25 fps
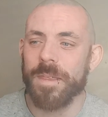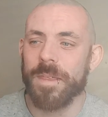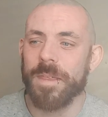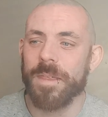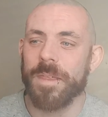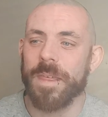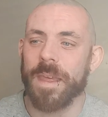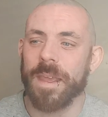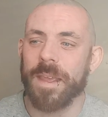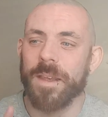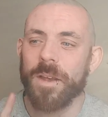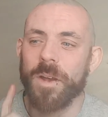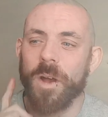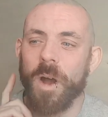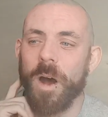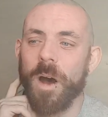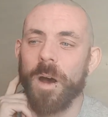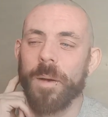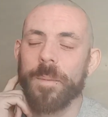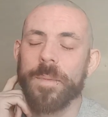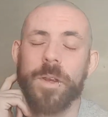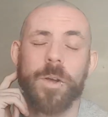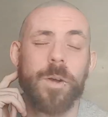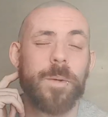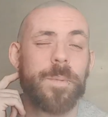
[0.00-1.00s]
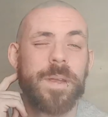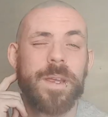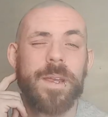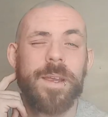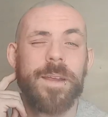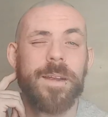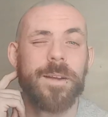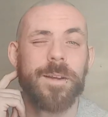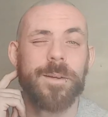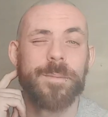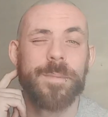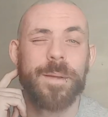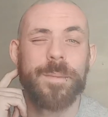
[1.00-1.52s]
they caught me up
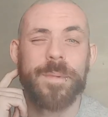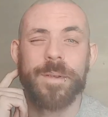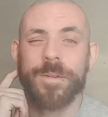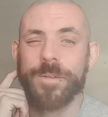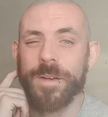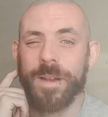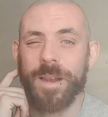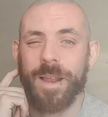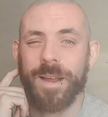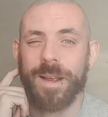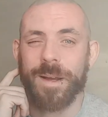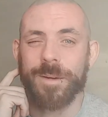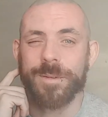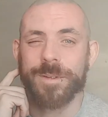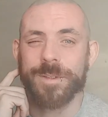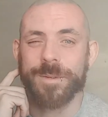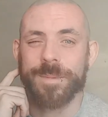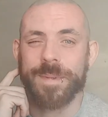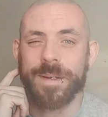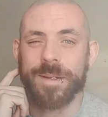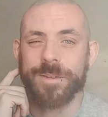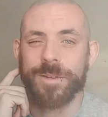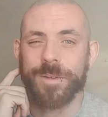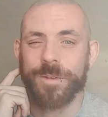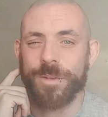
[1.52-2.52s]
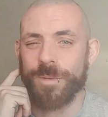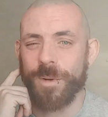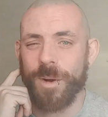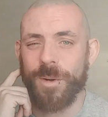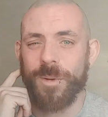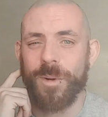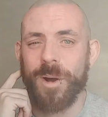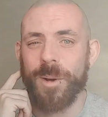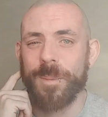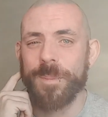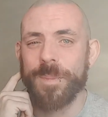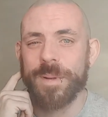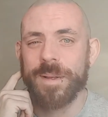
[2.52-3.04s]
here and made me feel like I was about to
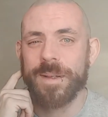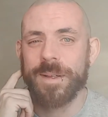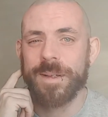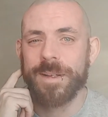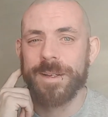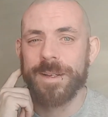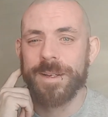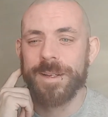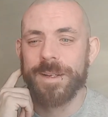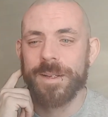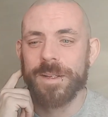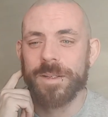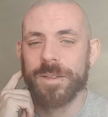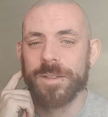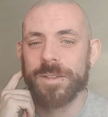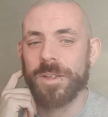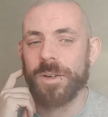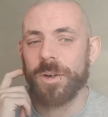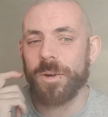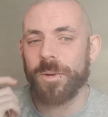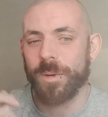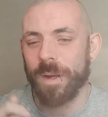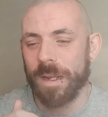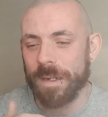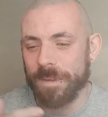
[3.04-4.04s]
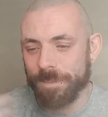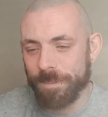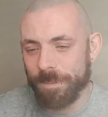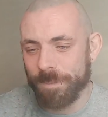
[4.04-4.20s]
throw up. So